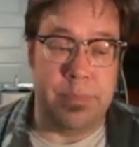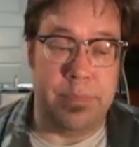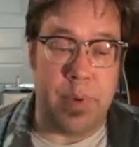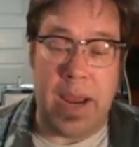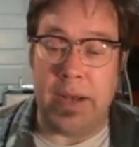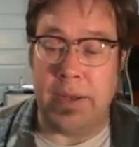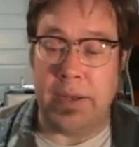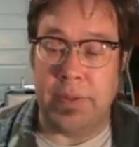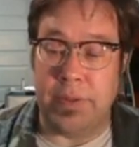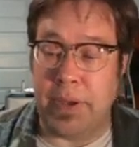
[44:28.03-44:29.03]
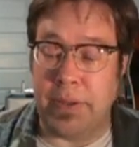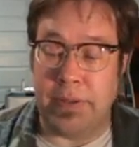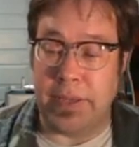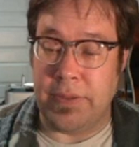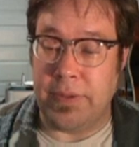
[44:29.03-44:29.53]
brain, uh, but
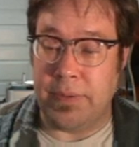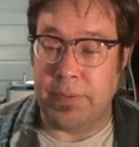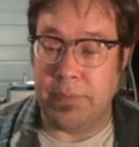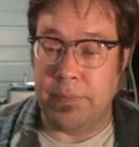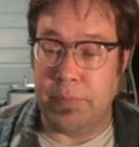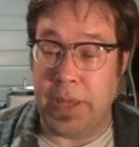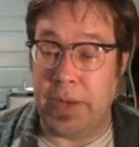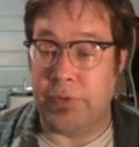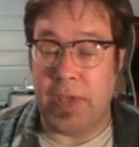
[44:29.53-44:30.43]
like the Plato's